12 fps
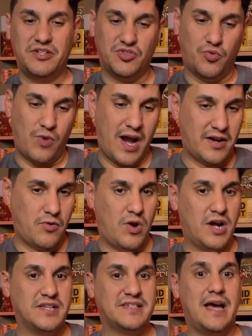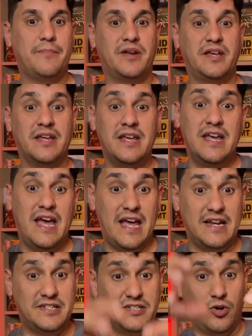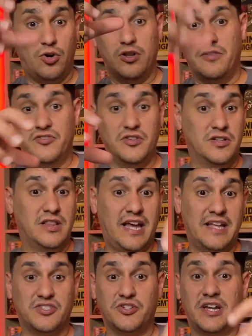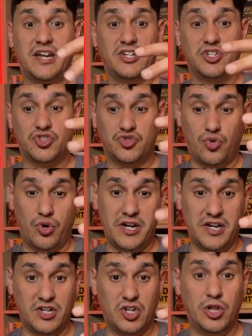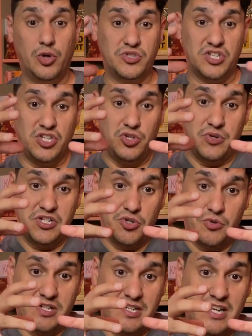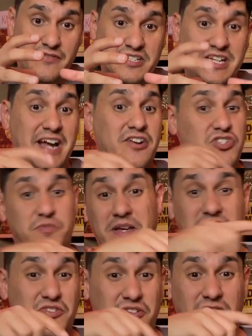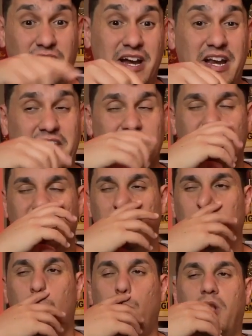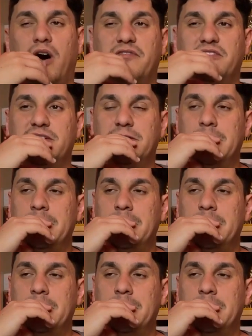So Ragnarok is happening, and all of the lands are getting destroyed and closing you into an even tighter space, so you're fighting each other more often.